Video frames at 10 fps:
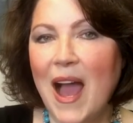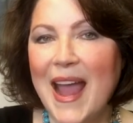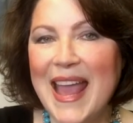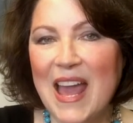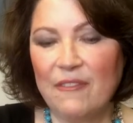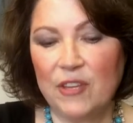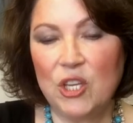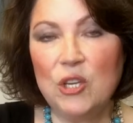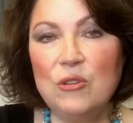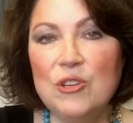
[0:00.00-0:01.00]
I have
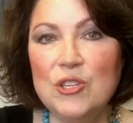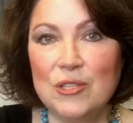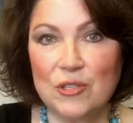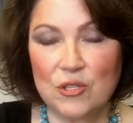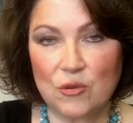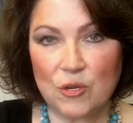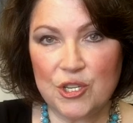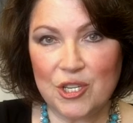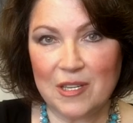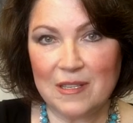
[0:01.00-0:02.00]
huge
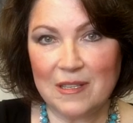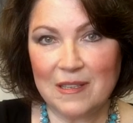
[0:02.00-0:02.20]
distortion